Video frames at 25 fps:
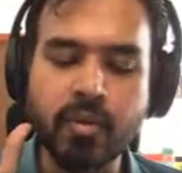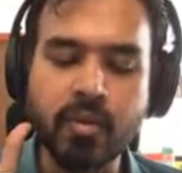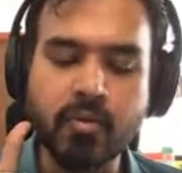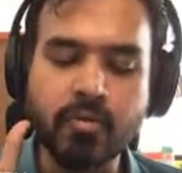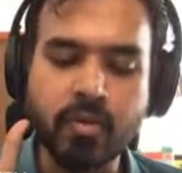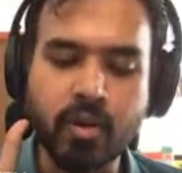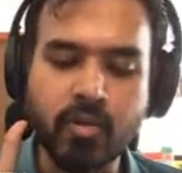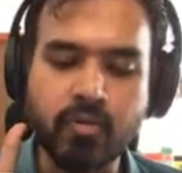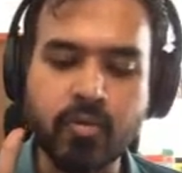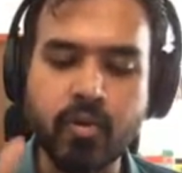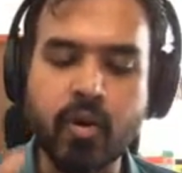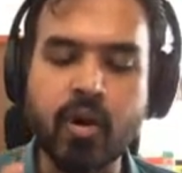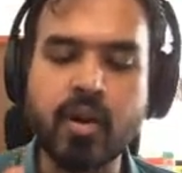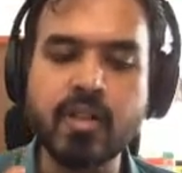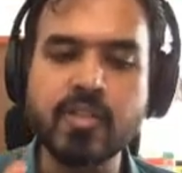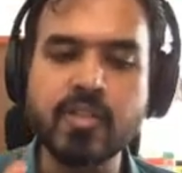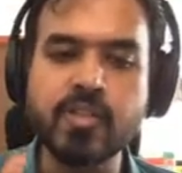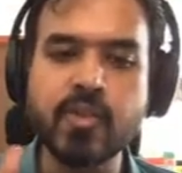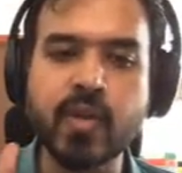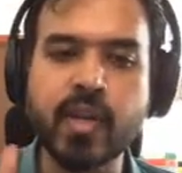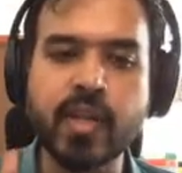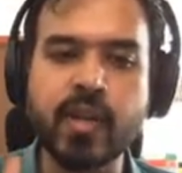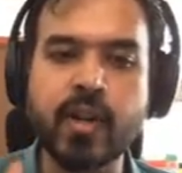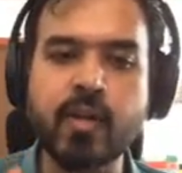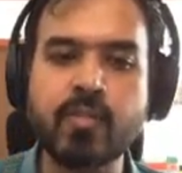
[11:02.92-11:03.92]
for false you
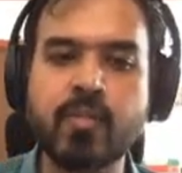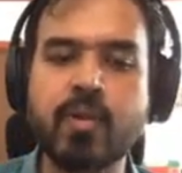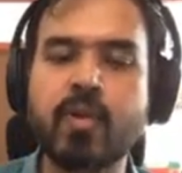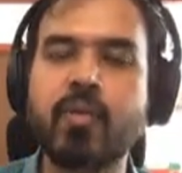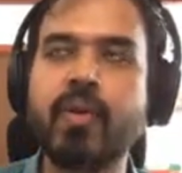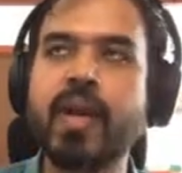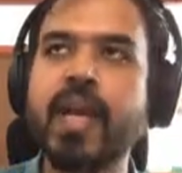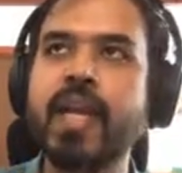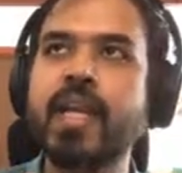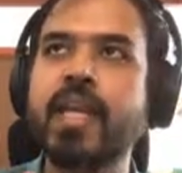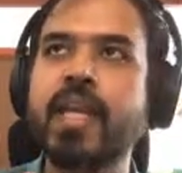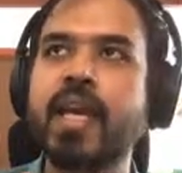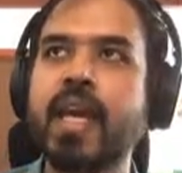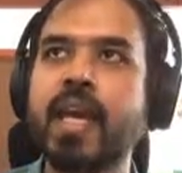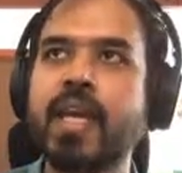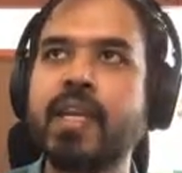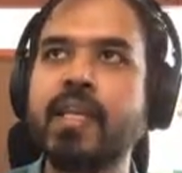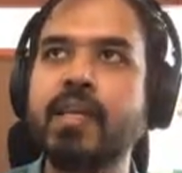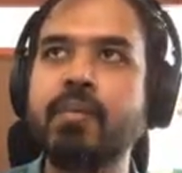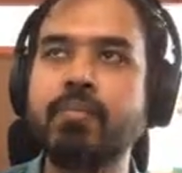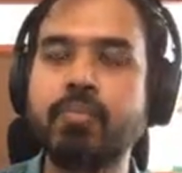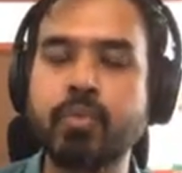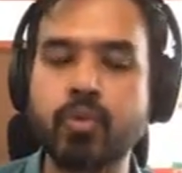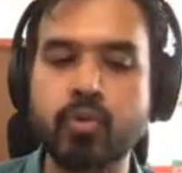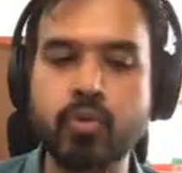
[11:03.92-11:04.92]
cannot provide any
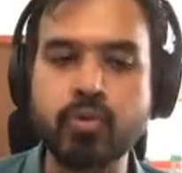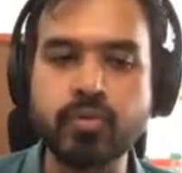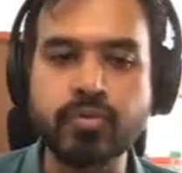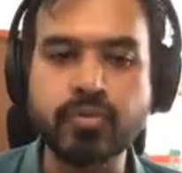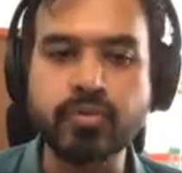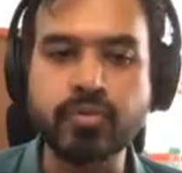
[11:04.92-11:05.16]
proof,